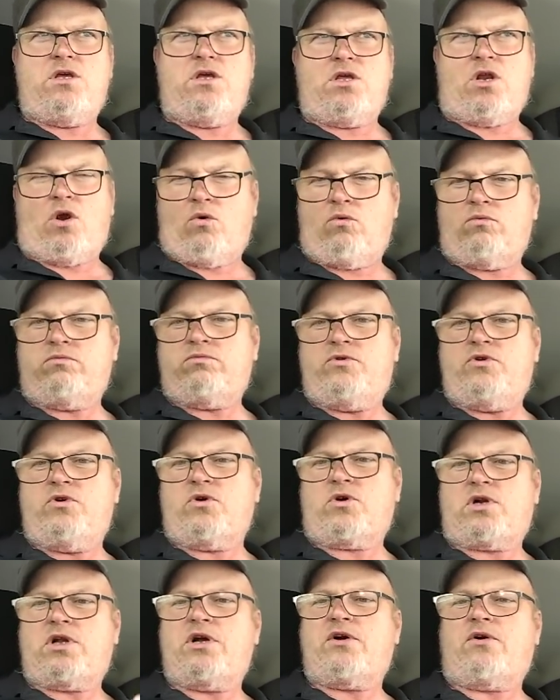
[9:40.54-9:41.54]

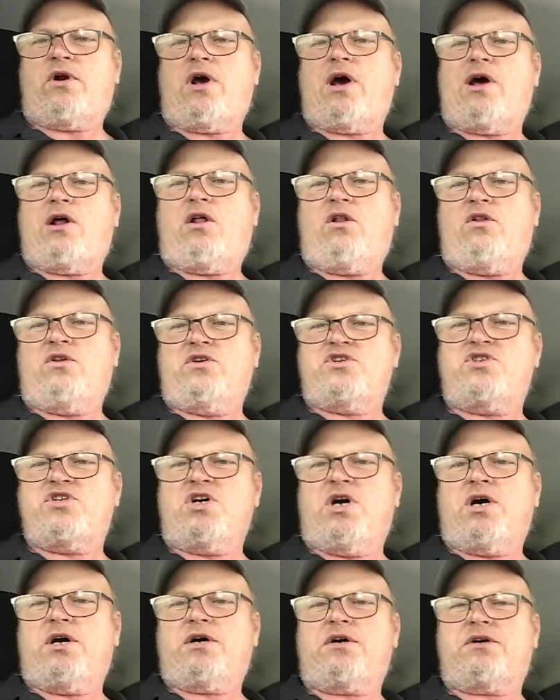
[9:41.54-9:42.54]
you're clearing out all the
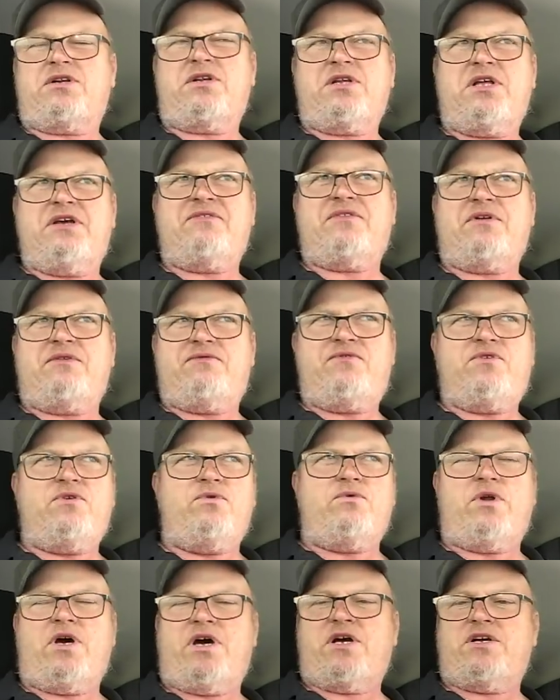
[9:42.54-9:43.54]
junk and leaving a few
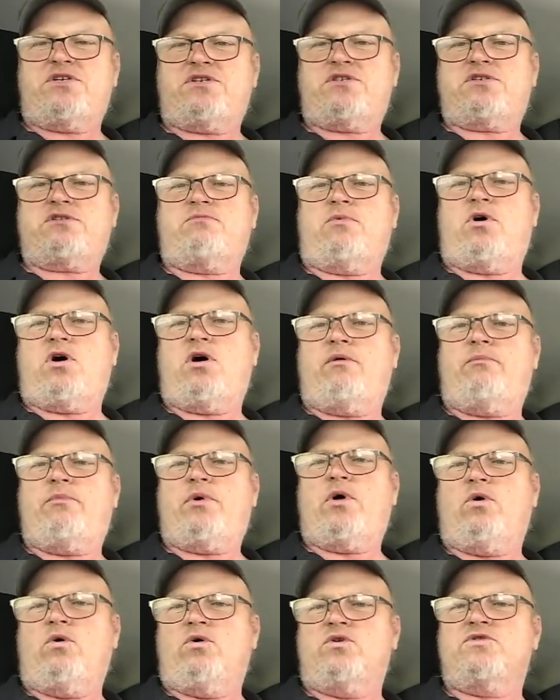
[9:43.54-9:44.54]
nice small
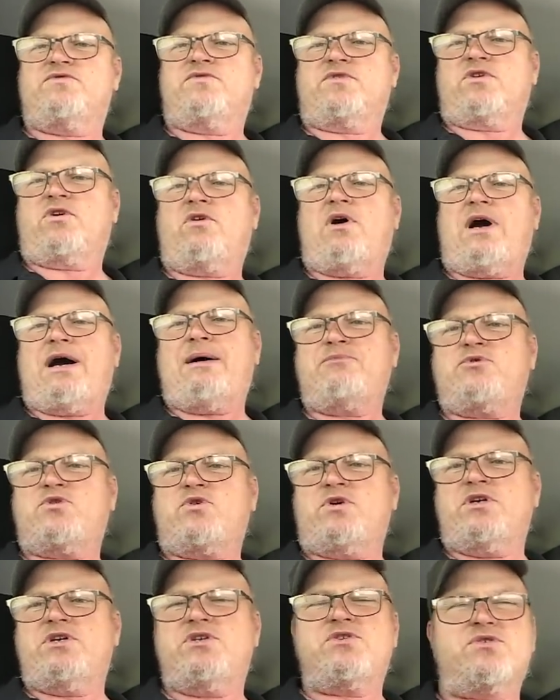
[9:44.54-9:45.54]
poles for crop
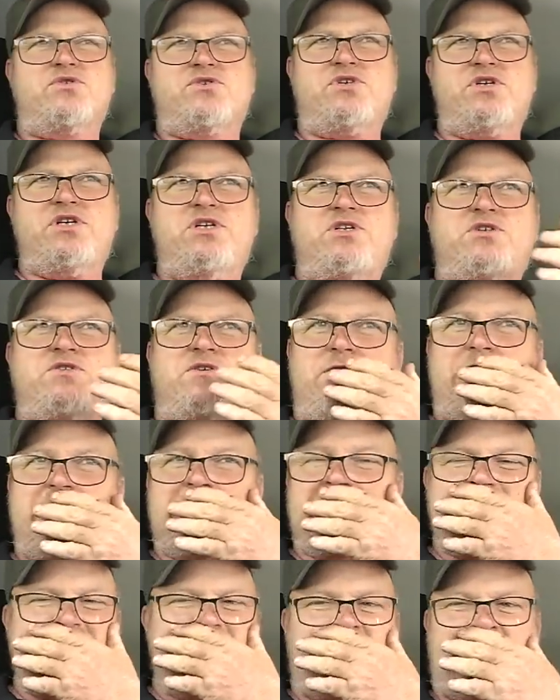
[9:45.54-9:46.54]
trees or seed
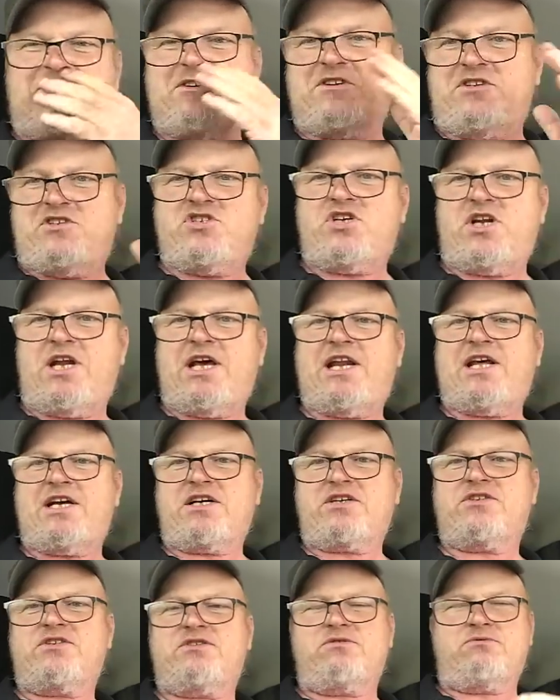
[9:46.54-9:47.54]
trees, good
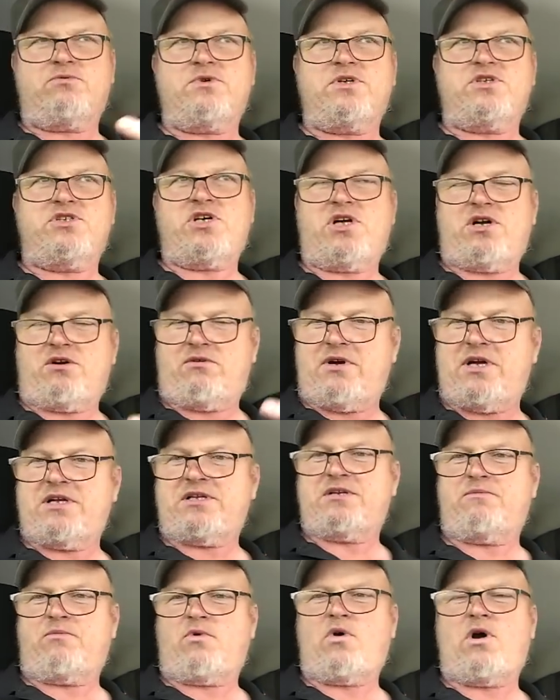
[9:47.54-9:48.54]
genetics to regenerate
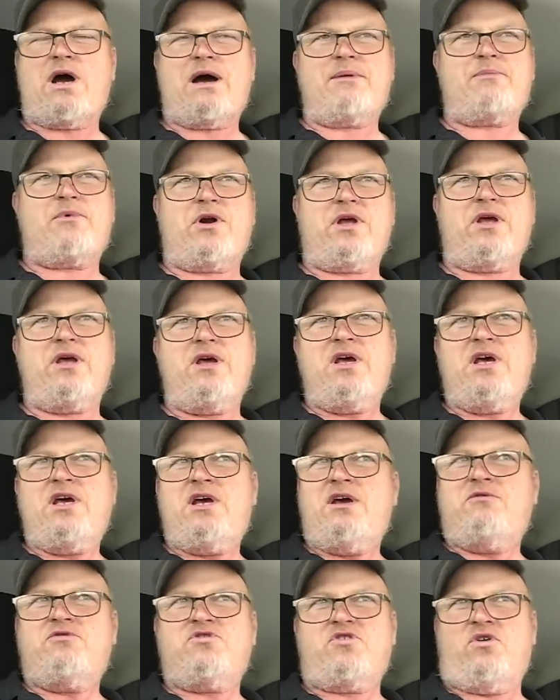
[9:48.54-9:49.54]
the property.
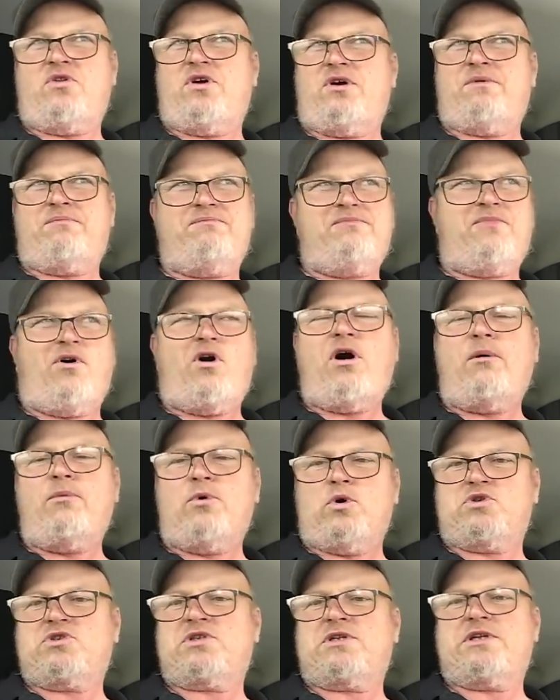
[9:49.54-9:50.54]
So they're
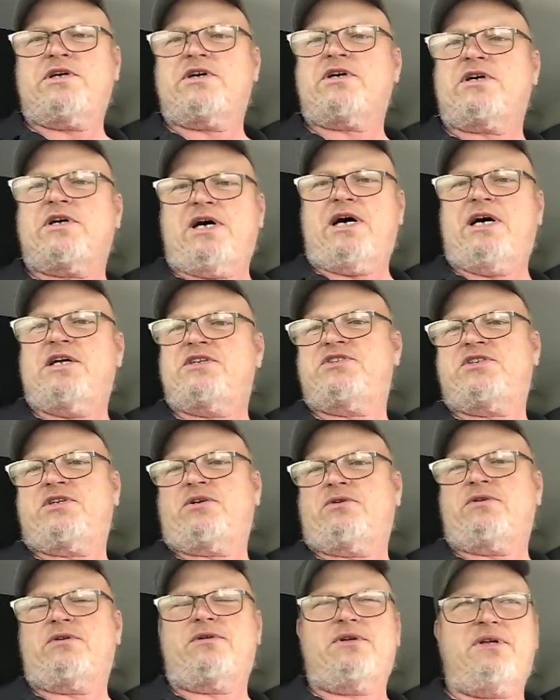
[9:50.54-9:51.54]
almost clear cuts.
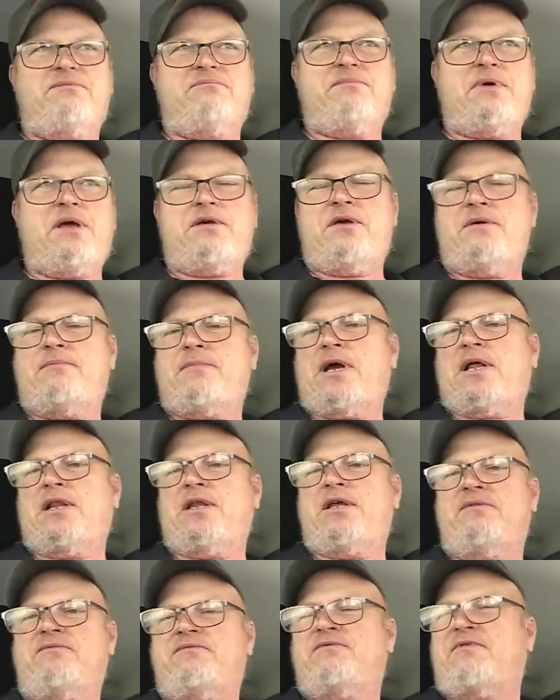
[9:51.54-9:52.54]
You might
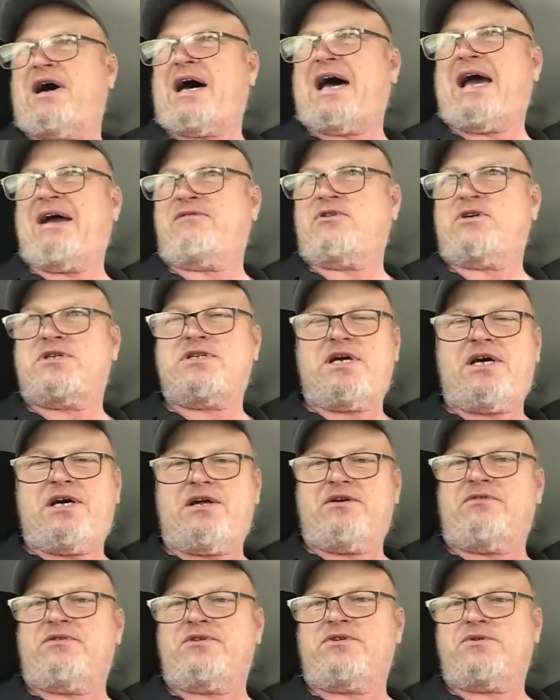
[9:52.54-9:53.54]
need 5 or
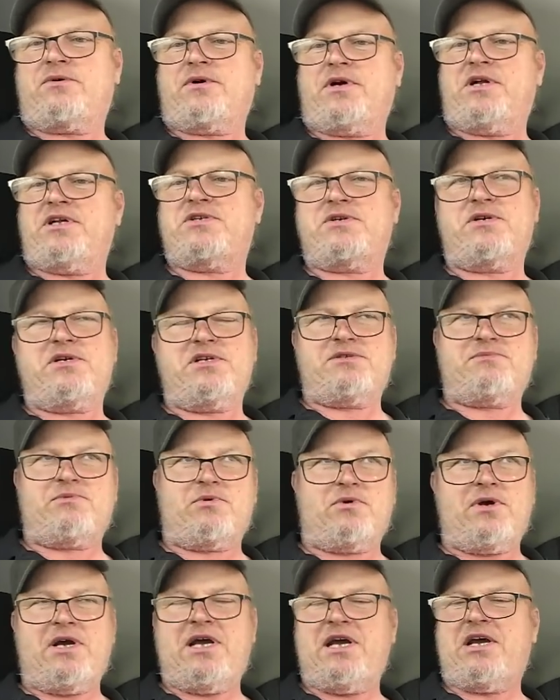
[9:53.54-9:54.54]
10 or 20 trees
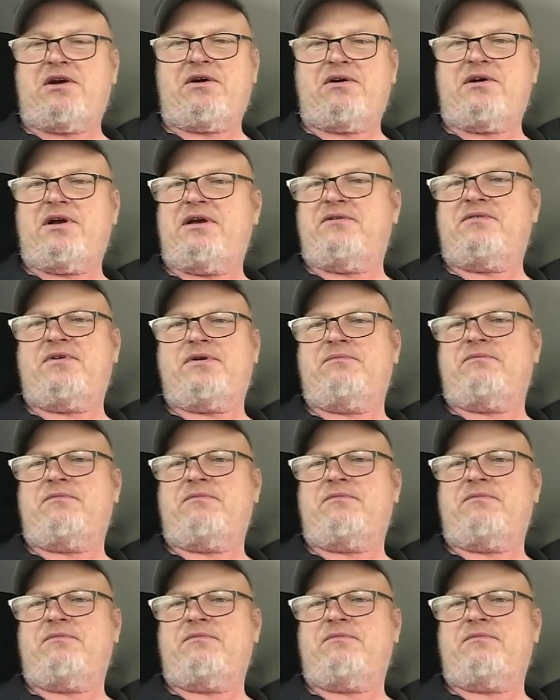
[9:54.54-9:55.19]
per acre, even.